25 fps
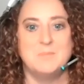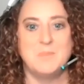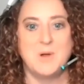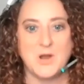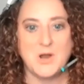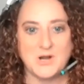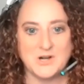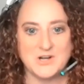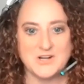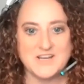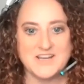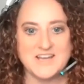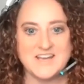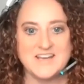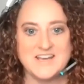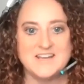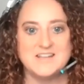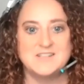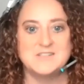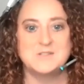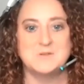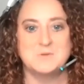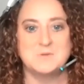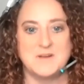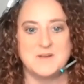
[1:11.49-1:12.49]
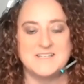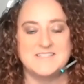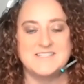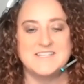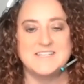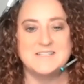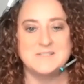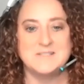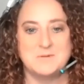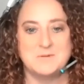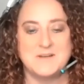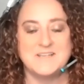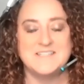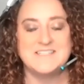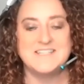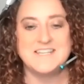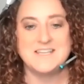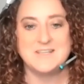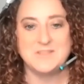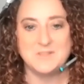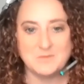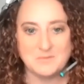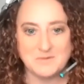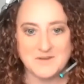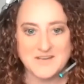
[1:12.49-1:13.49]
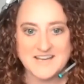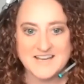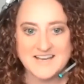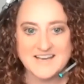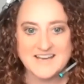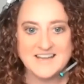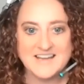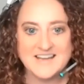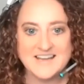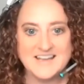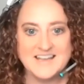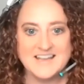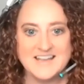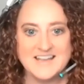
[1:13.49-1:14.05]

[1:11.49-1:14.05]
Party 2023,